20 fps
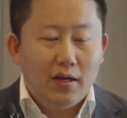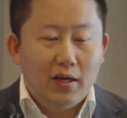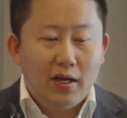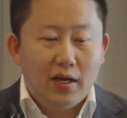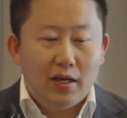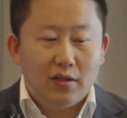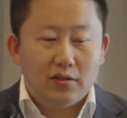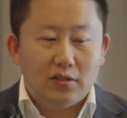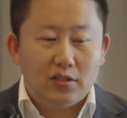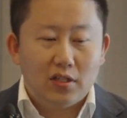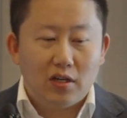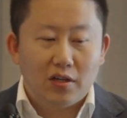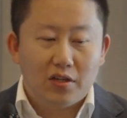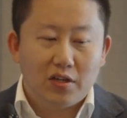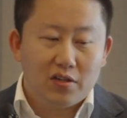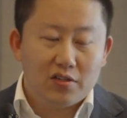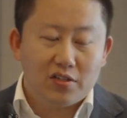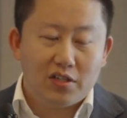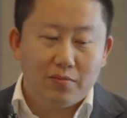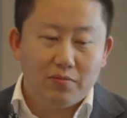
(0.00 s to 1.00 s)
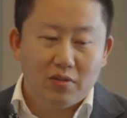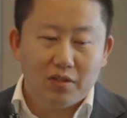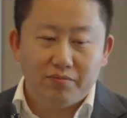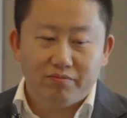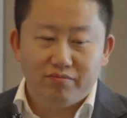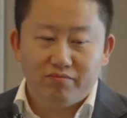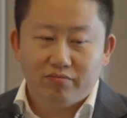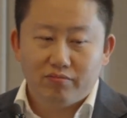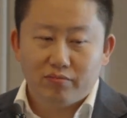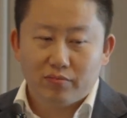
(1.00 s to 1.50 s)
And here are some
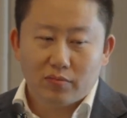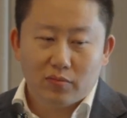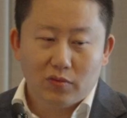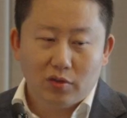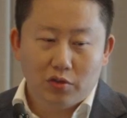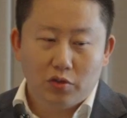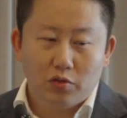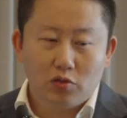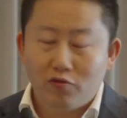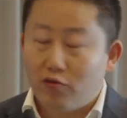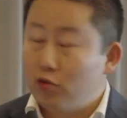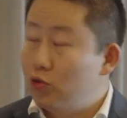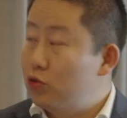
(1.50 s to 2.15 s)
useful